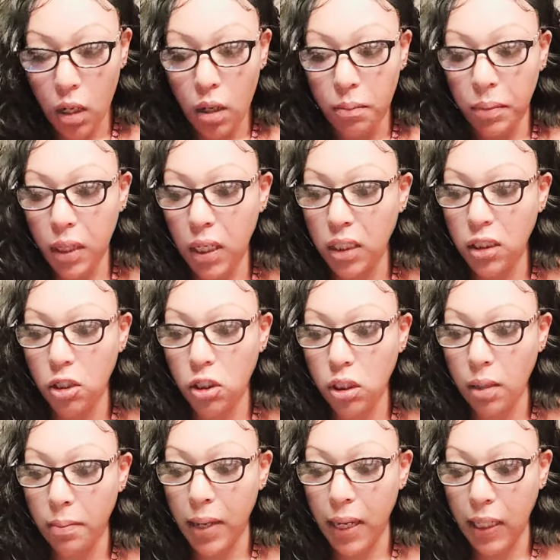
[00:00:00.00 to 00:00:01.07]
Because there's
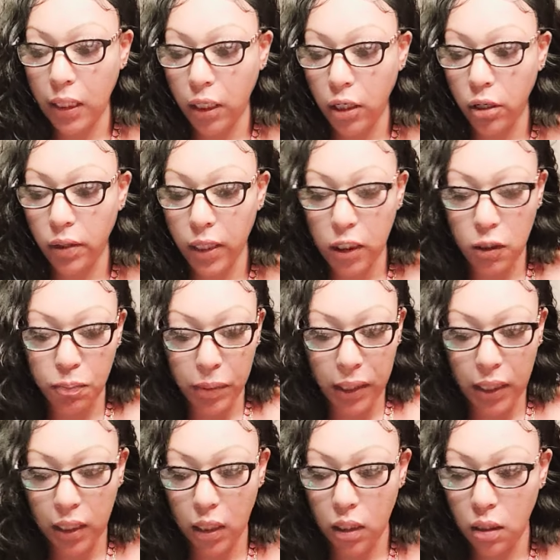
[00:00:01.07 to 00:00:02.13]
somebody here that's
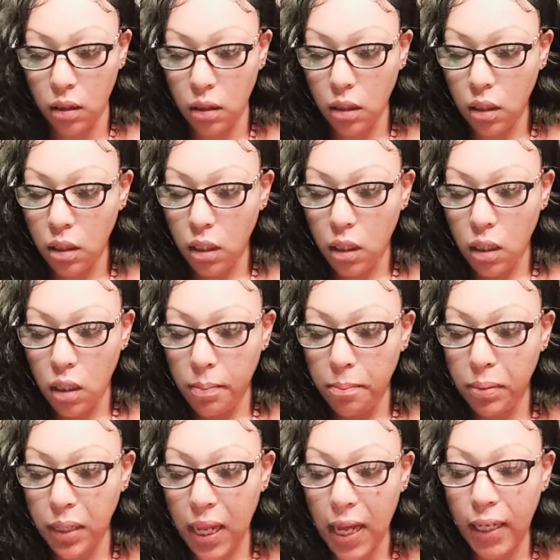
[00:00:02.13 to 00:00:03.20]
been
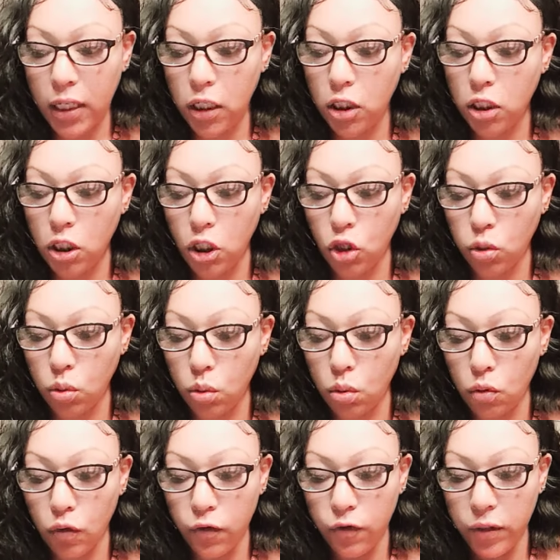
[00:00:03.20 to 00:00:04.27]
blinded to the truth,